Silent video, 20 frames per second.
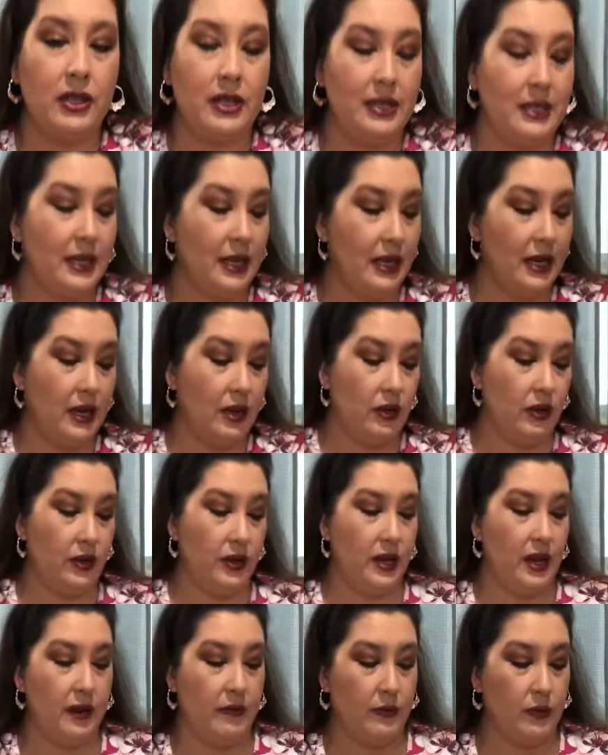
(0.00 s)
Like I said, it'll
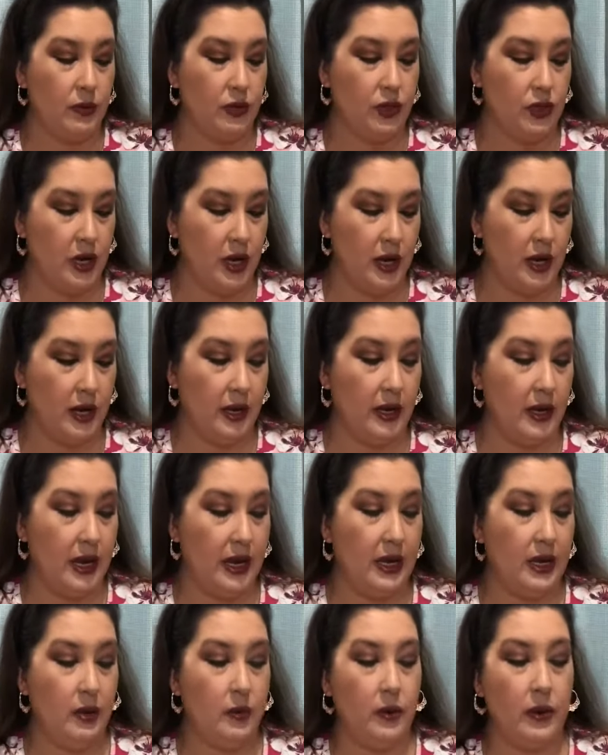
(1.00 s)
never shine
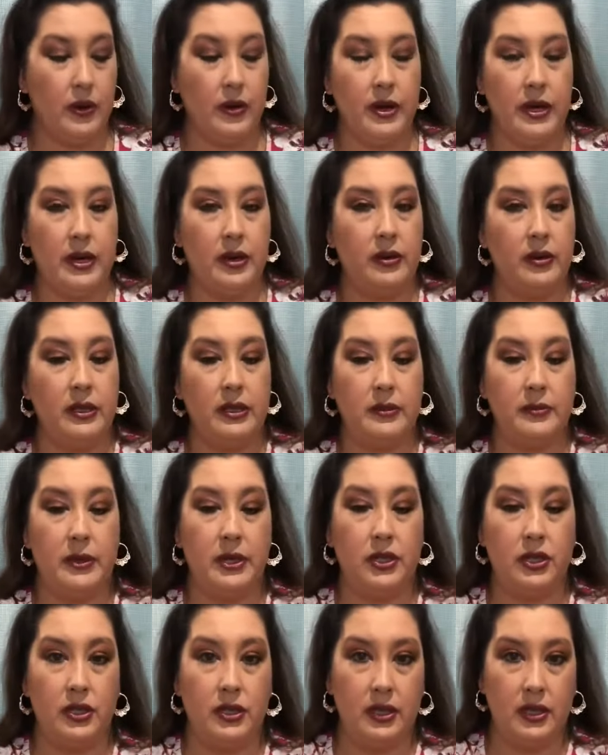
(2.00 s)
anywhere near as
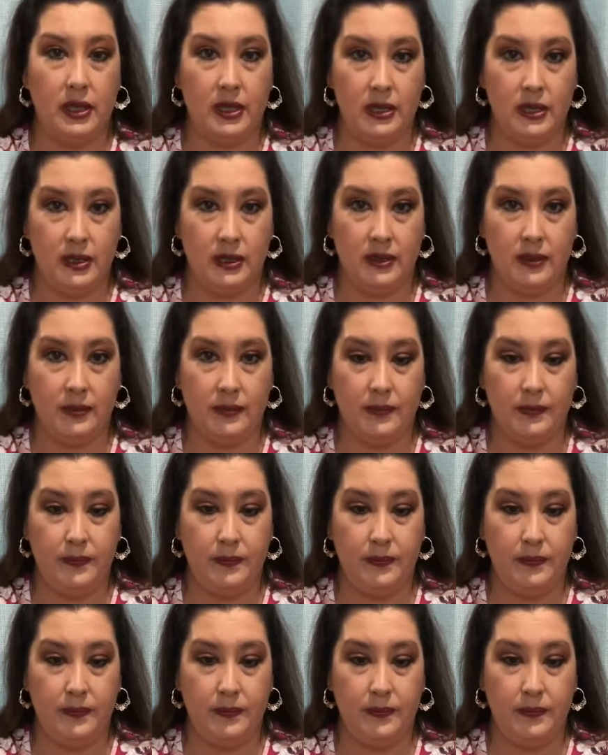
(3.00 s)
much as this.